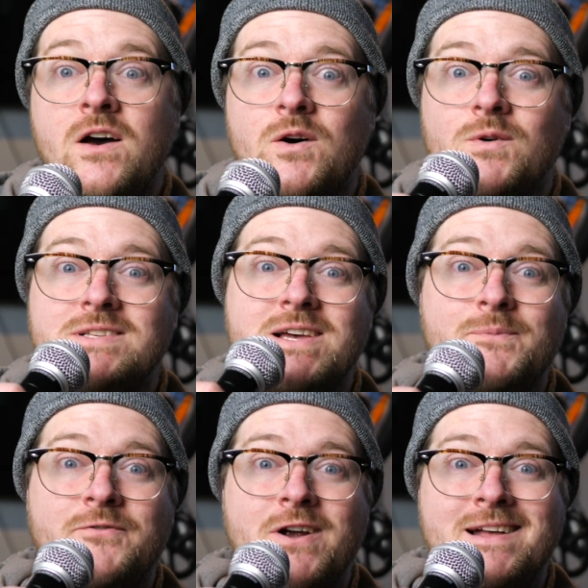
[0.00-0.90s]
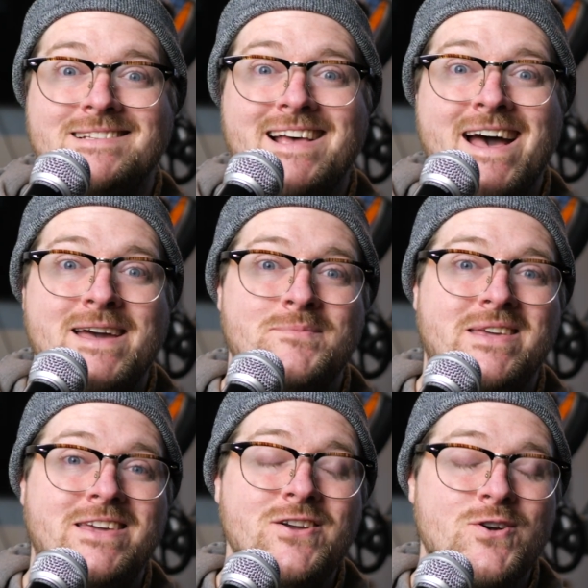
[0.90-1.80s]
What's up, friends? I am
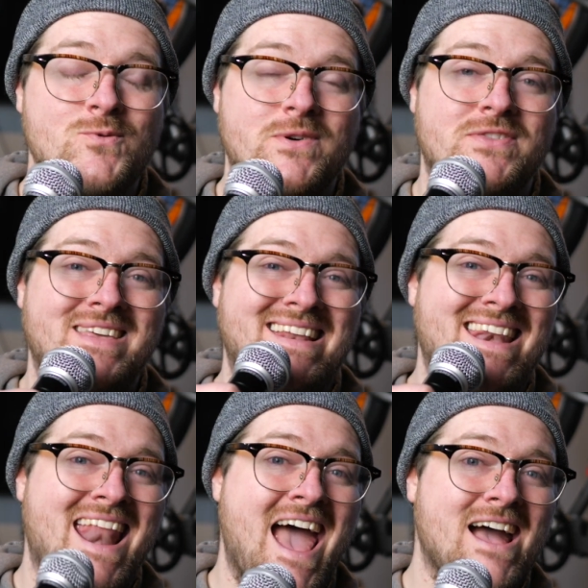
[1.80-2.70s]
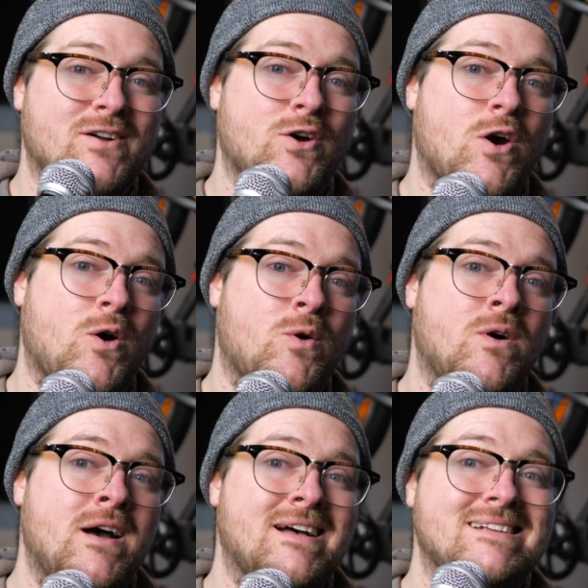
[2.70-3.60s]
here with the
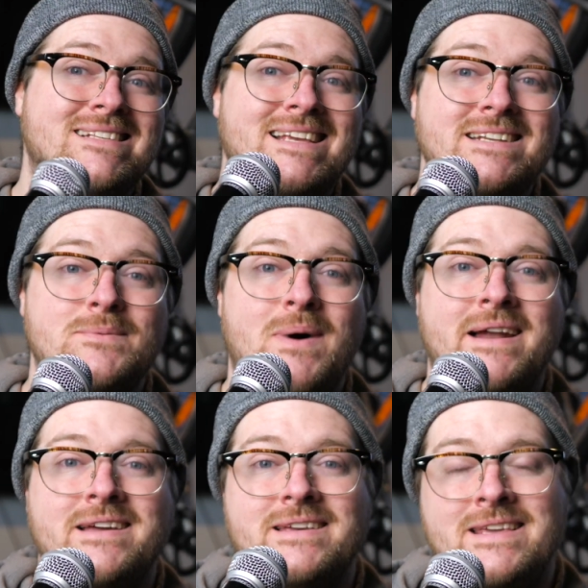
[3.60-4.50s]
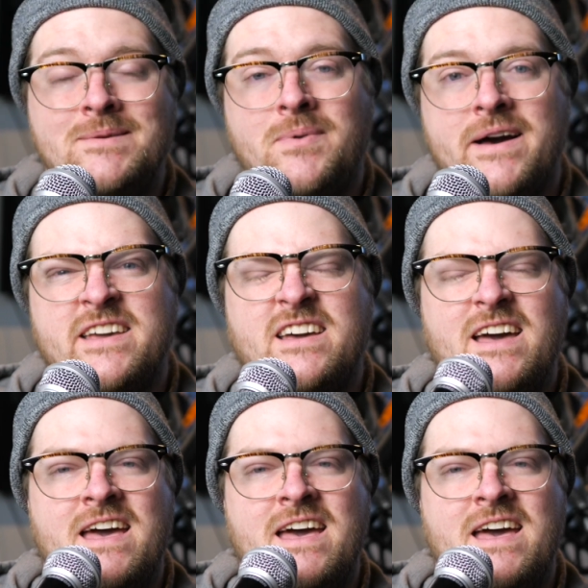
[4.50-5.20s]
Nakto Santa Monica e-bike,